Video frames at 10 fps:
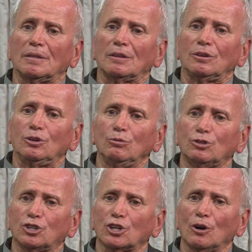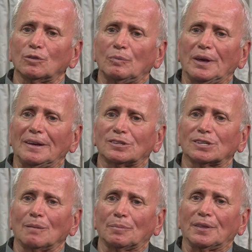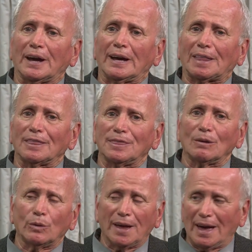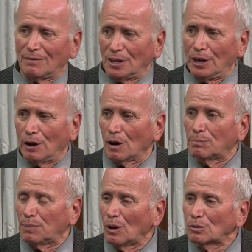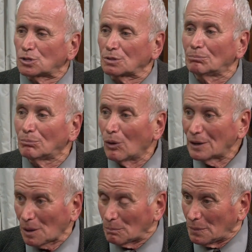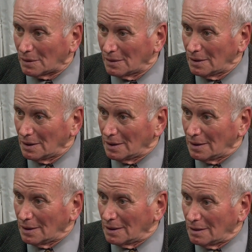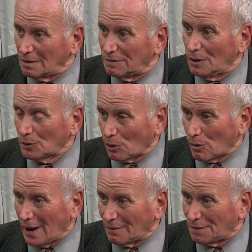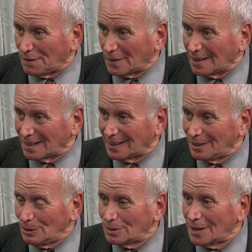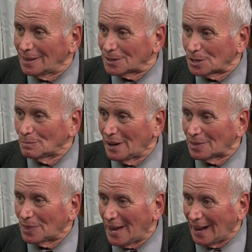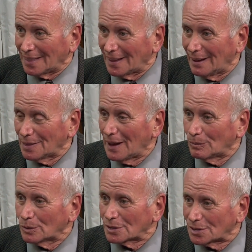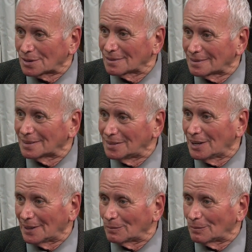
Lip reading: you showed me something, and I think we have it here, a post-mortem photograph. Can you tell us about that, how that was done?